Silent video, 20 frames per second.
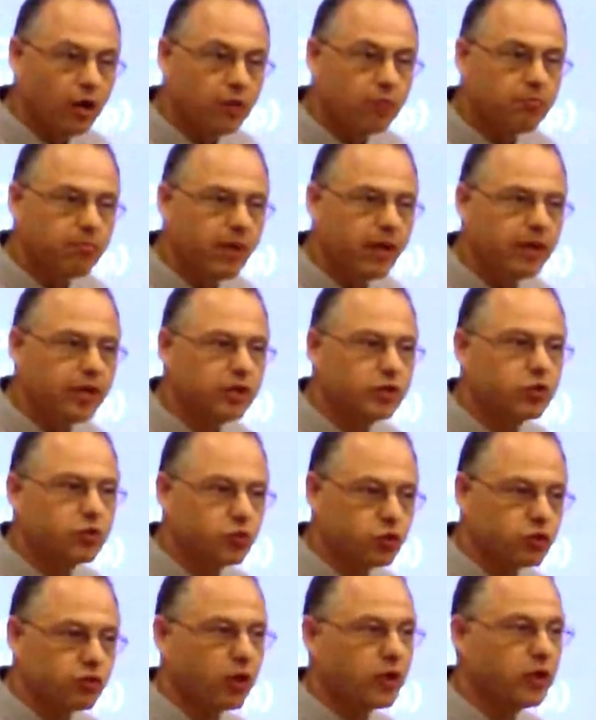many
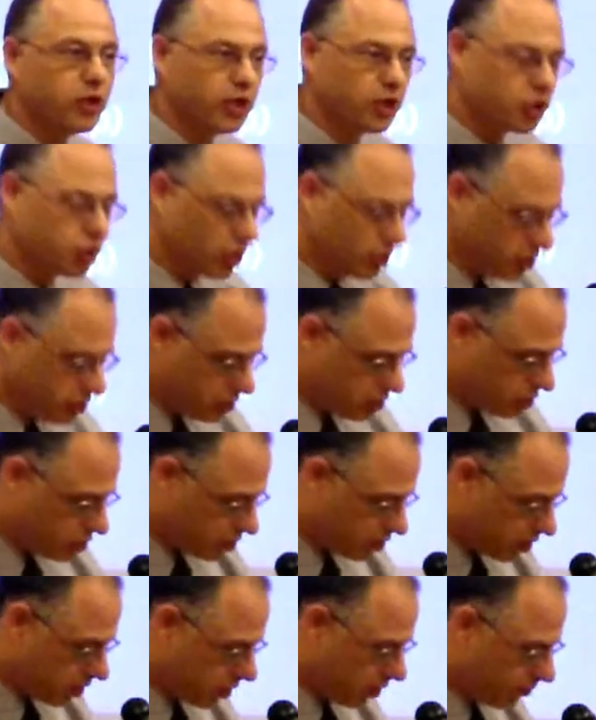sorts of conditions.
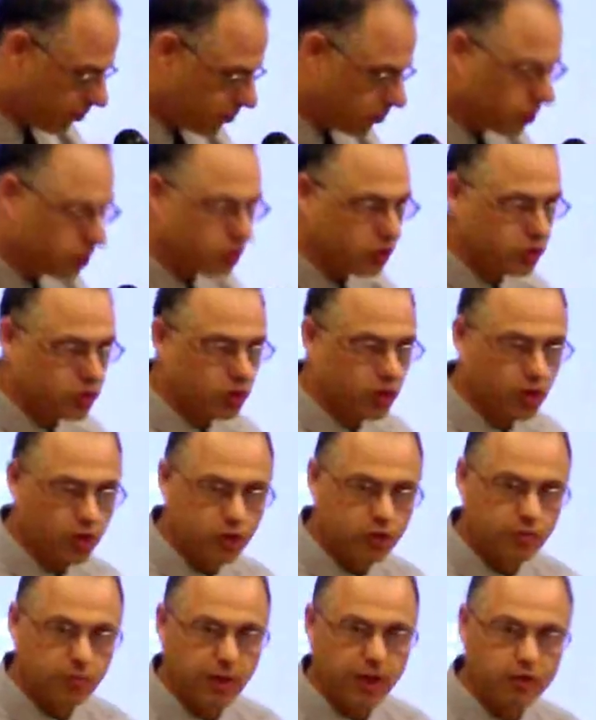We just
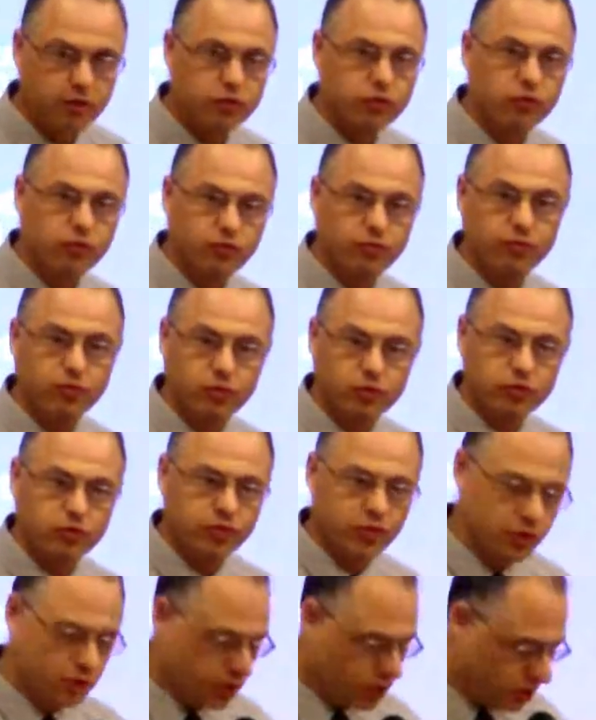heard about sort of lots of
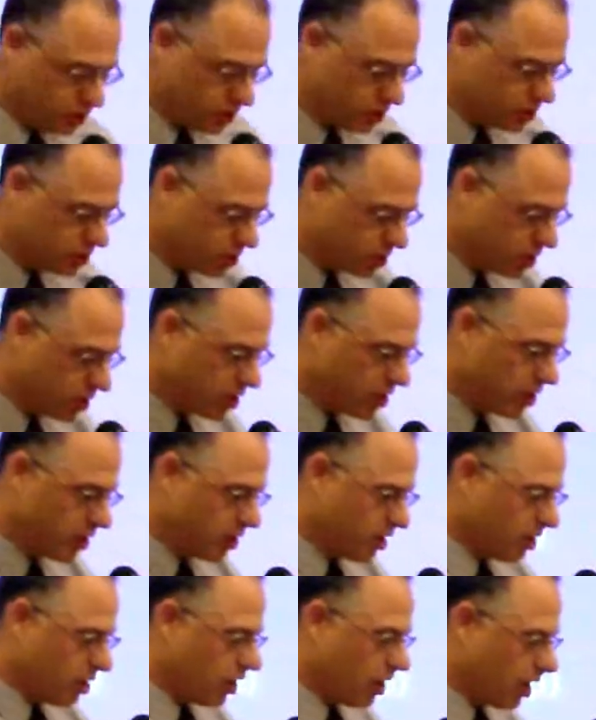diseases,
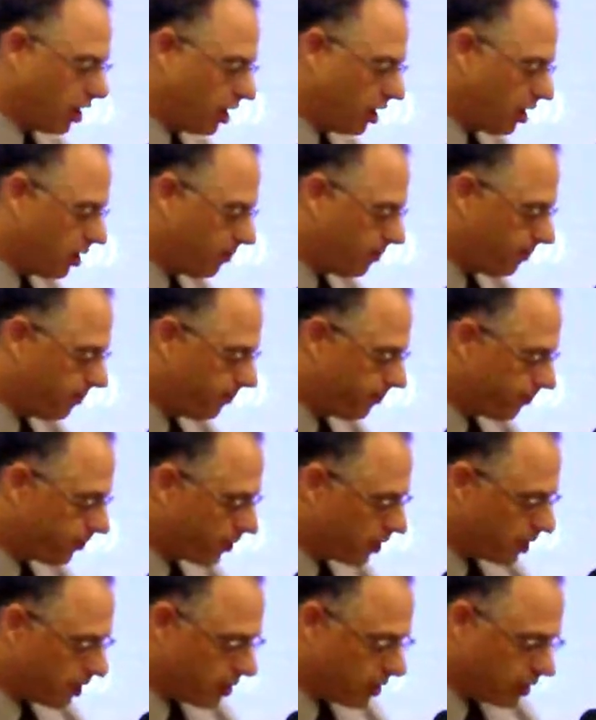and
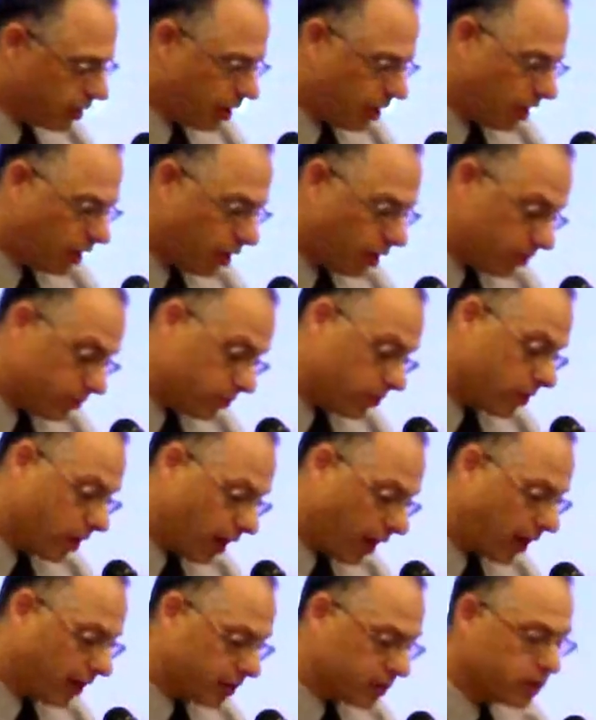
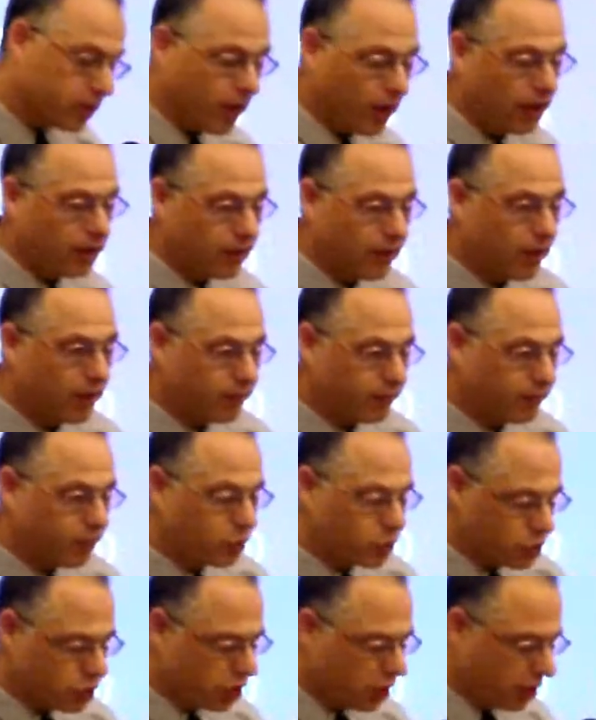
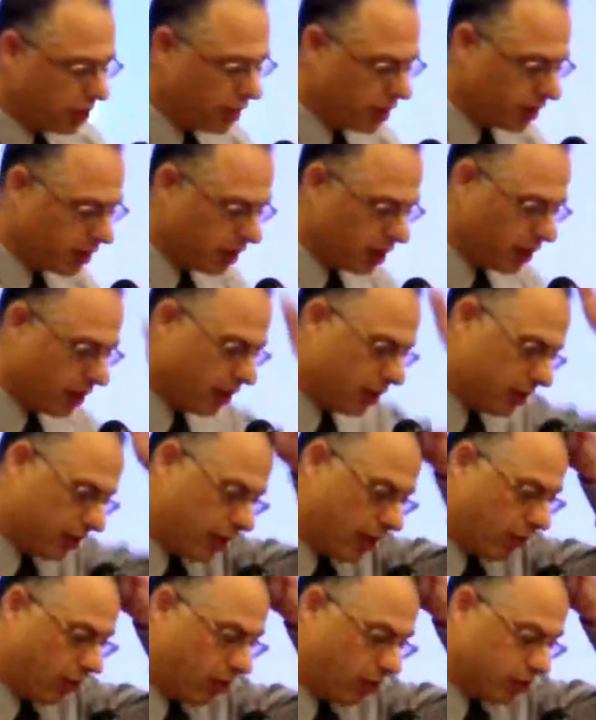unfortunately,
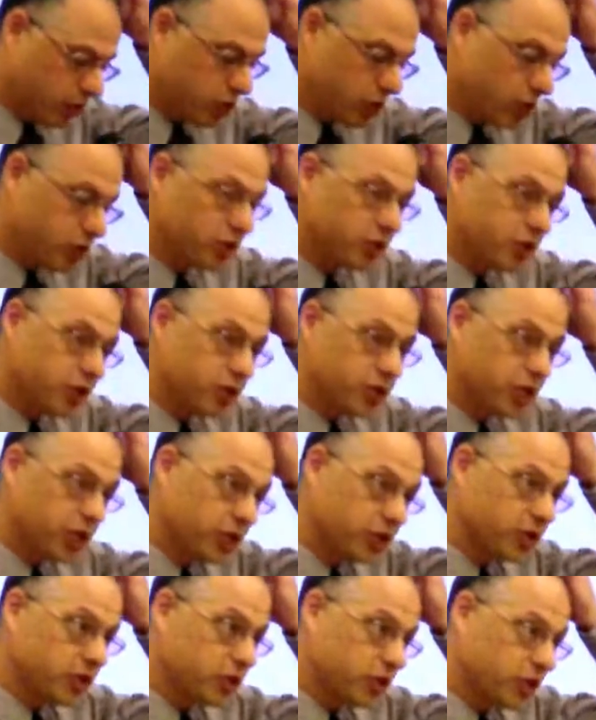there are certain
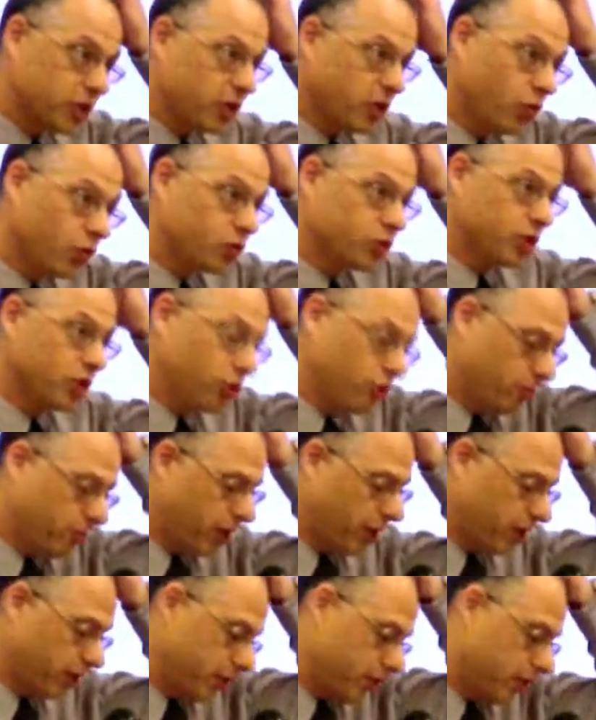diseases that cause heel
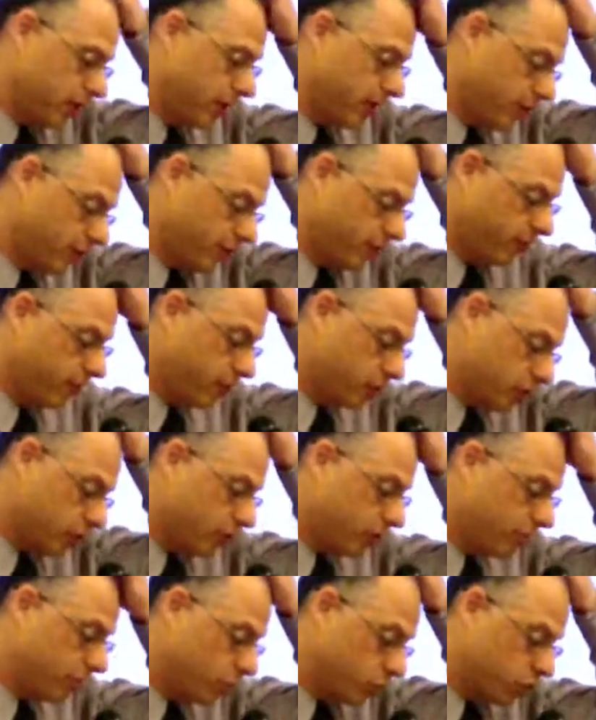pain, like for
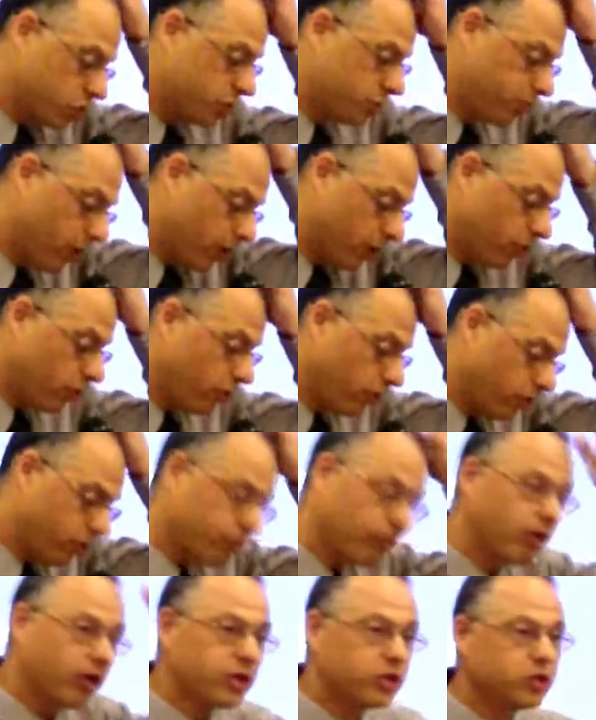example, spinal
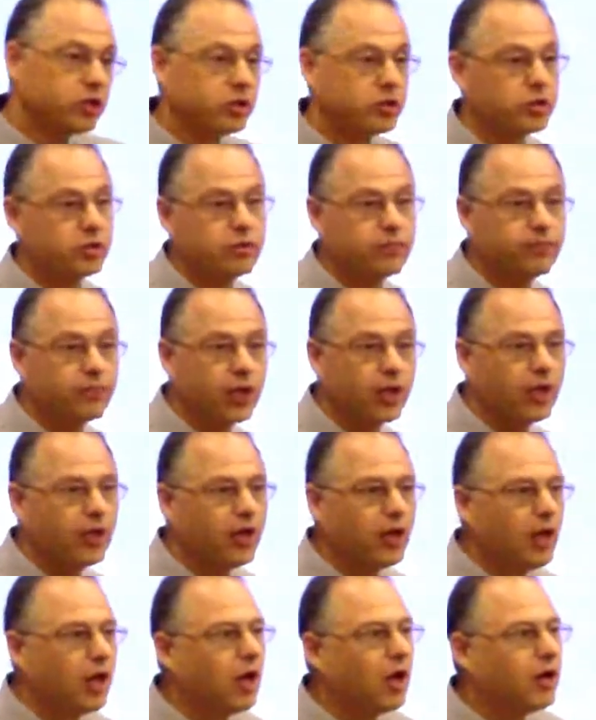arthritis and
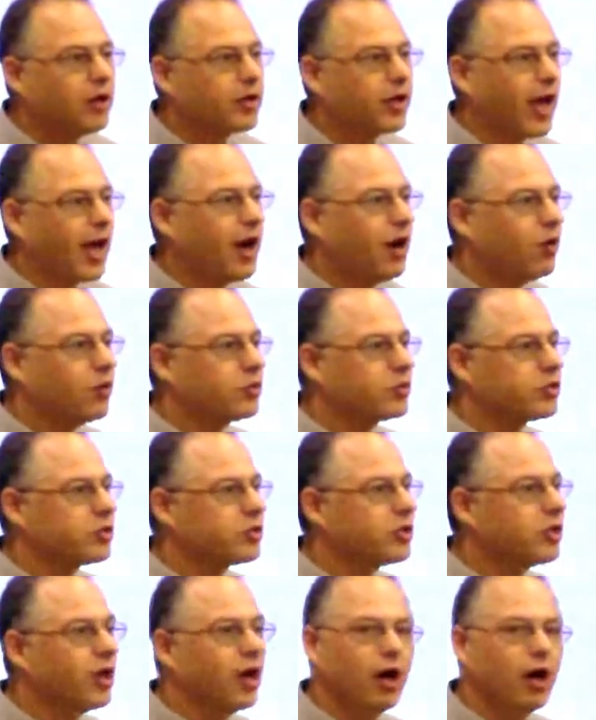gout,